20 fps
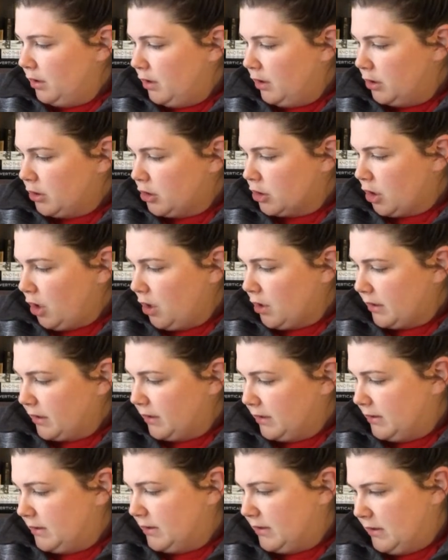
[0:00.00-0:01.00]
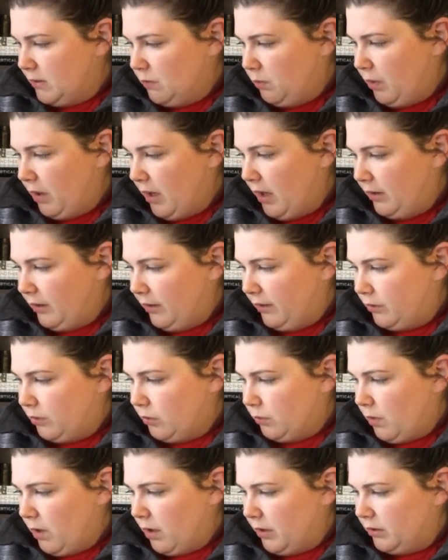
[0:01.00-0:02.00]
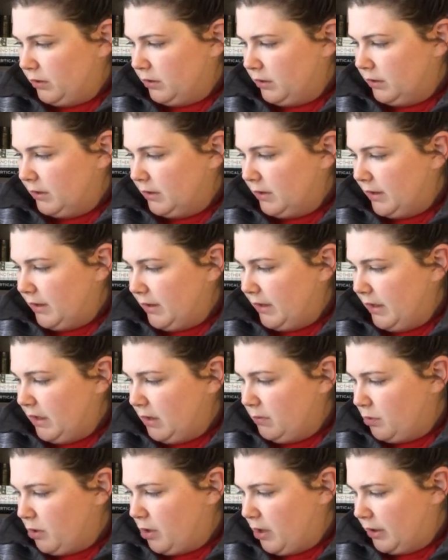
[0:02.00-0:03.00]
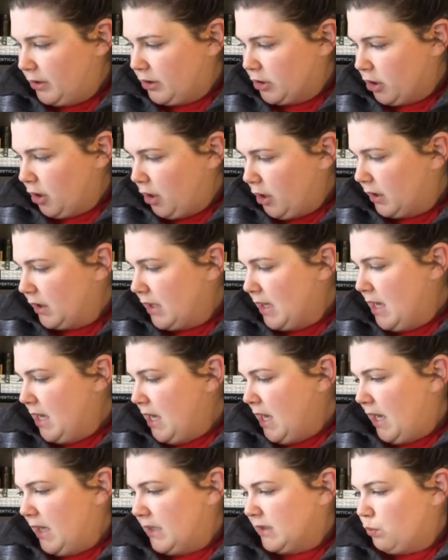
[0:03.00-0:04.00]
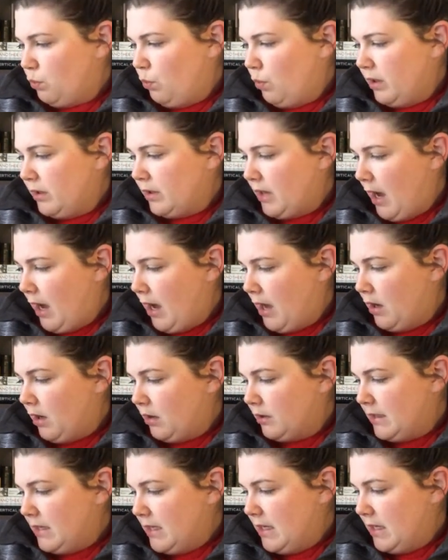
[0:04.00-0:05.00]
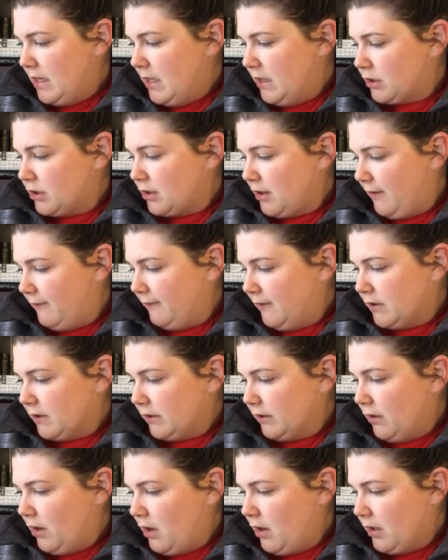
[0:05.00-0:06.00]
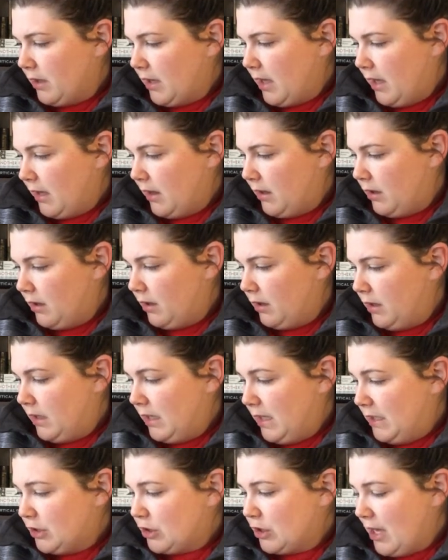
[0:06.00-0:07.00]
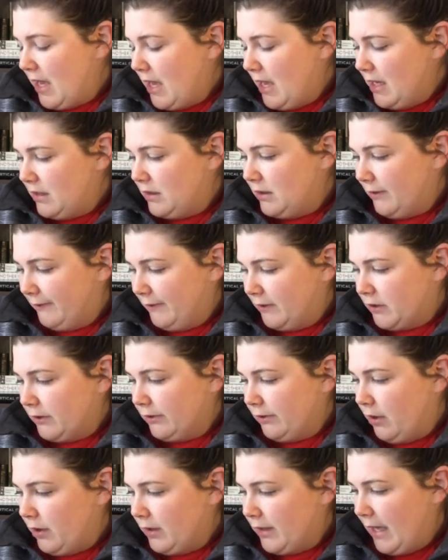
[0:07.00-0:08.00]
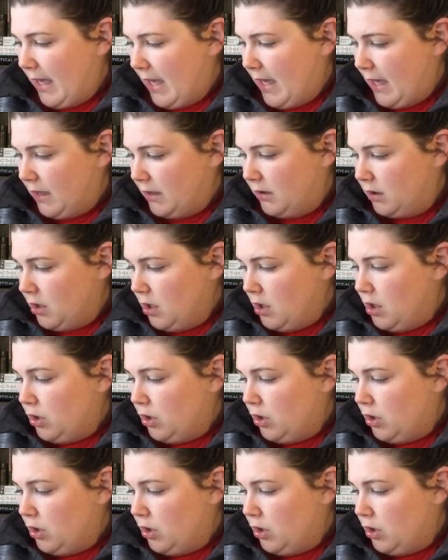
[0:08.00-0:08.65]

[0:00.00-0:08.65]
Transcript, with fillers: A shark can see well underwater. A hammerhead shark has one eye on each of its long each end of its long head.